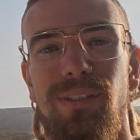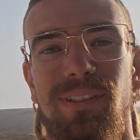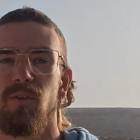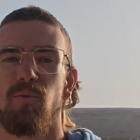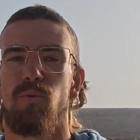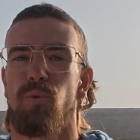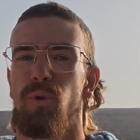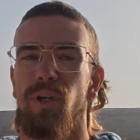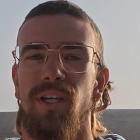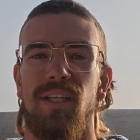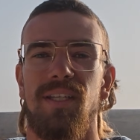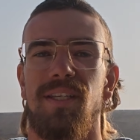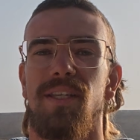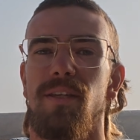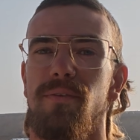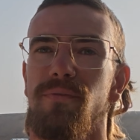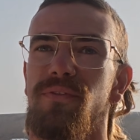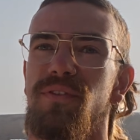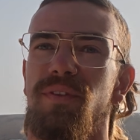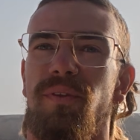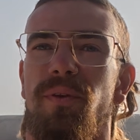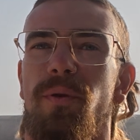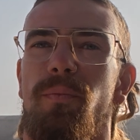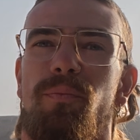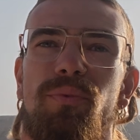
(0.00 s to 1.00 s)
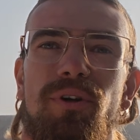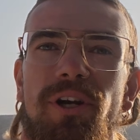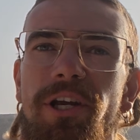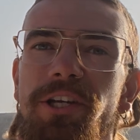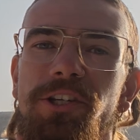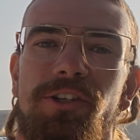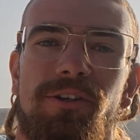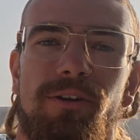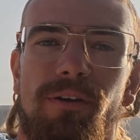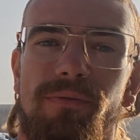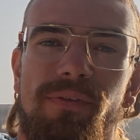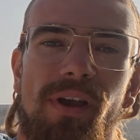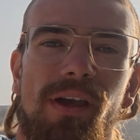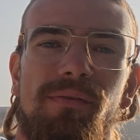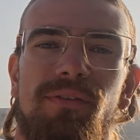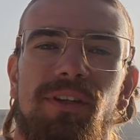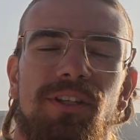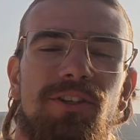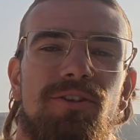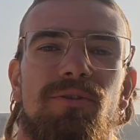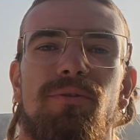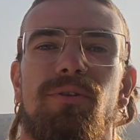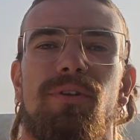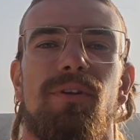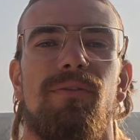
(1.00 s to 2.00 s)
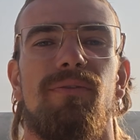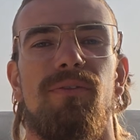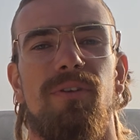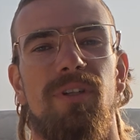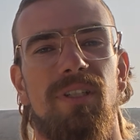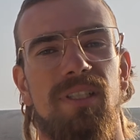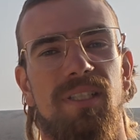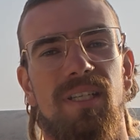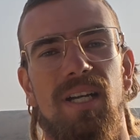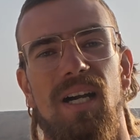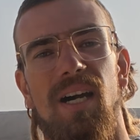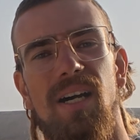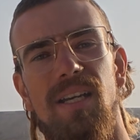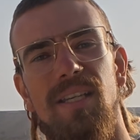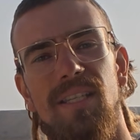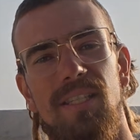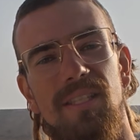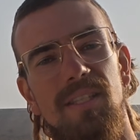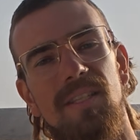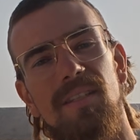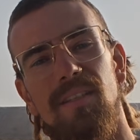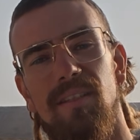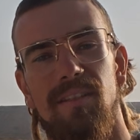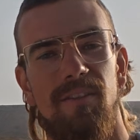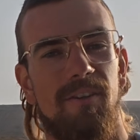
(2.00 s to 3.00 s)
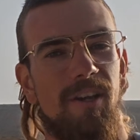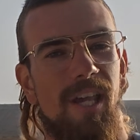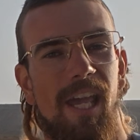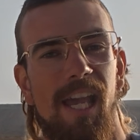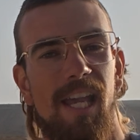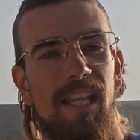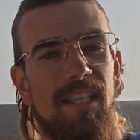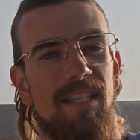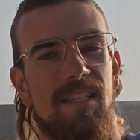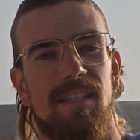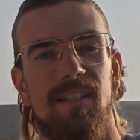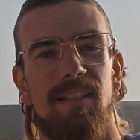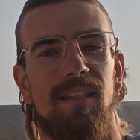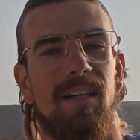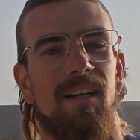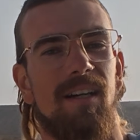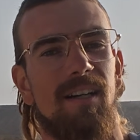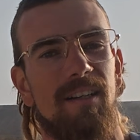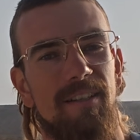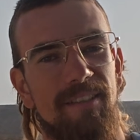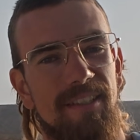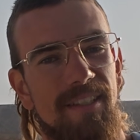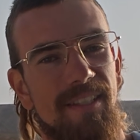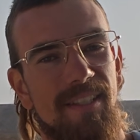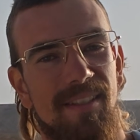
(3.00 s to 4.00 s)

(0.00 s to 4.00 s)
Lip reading: It really gives the impression of having two different kites in your hands and harness.